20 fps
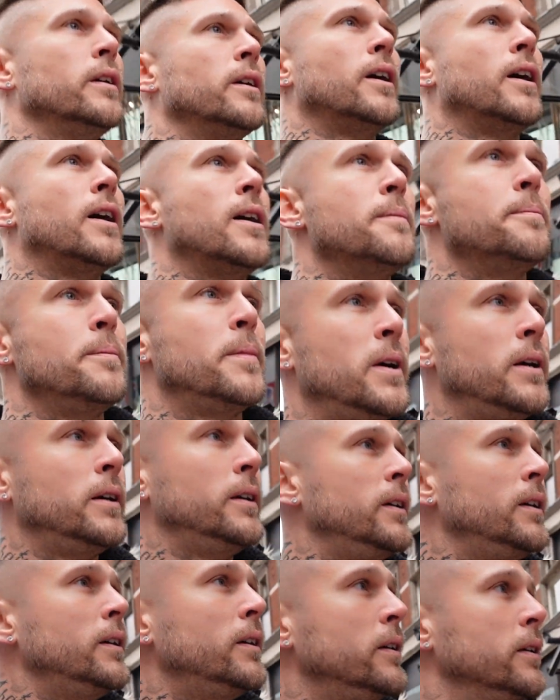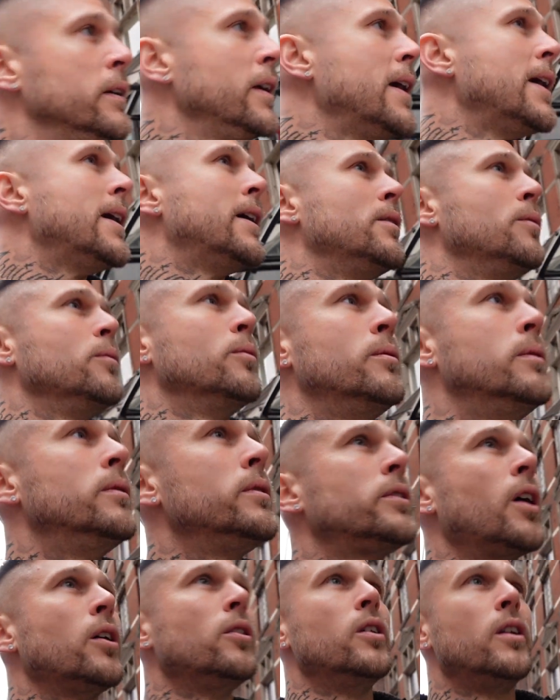Um, yeah,
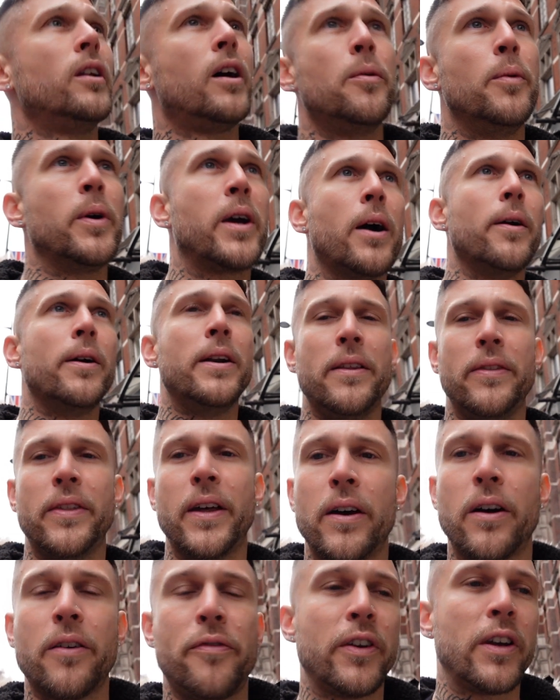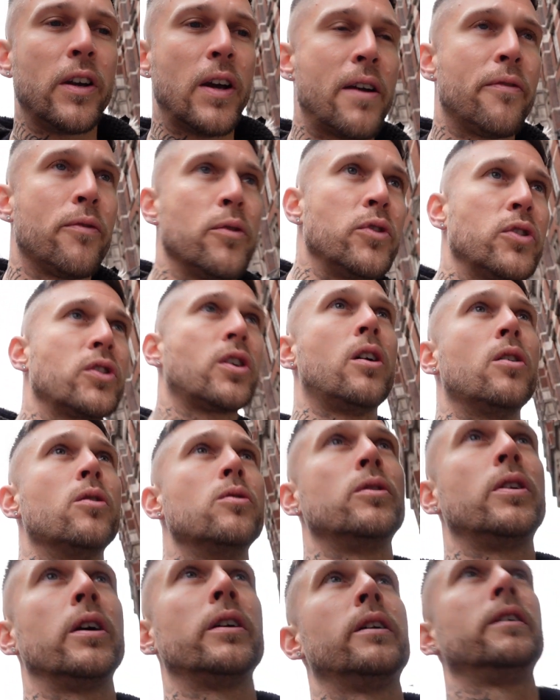don't look like we're going in there. I think everyone's cold.
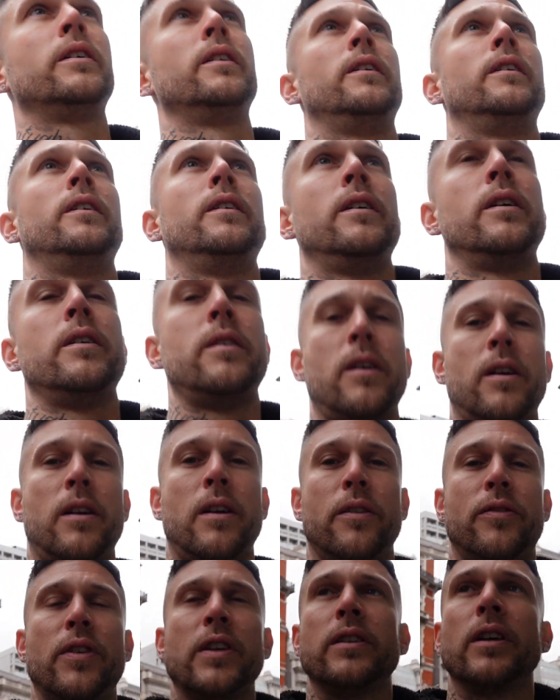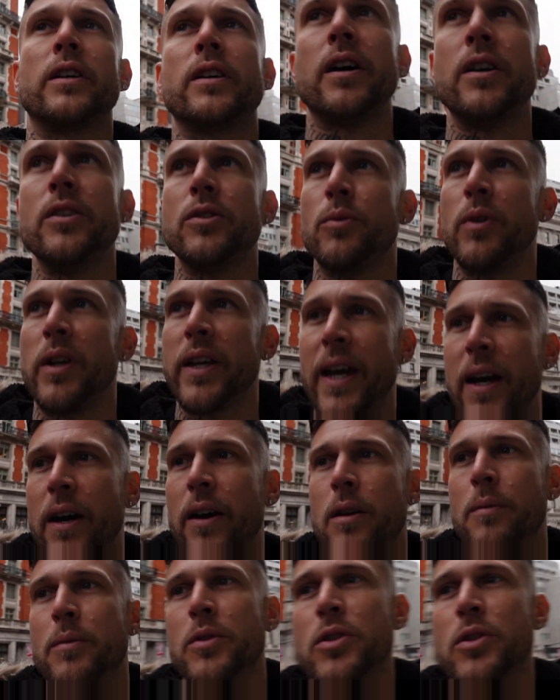And I think the guys want to get home